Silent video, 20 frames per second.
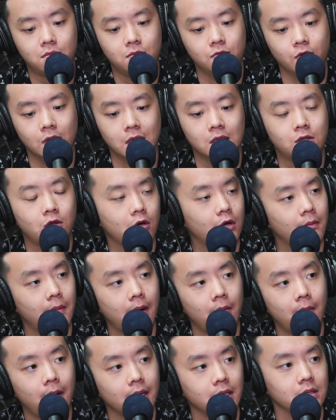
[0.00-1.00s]
really talk
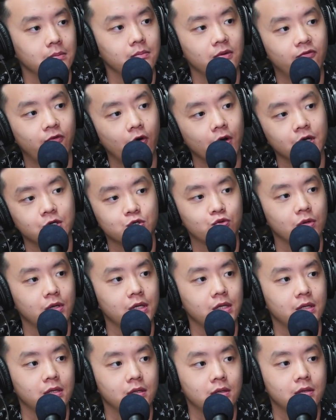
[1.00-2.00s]
about money before age
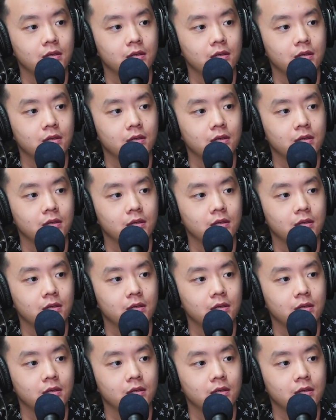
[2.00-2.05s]
20.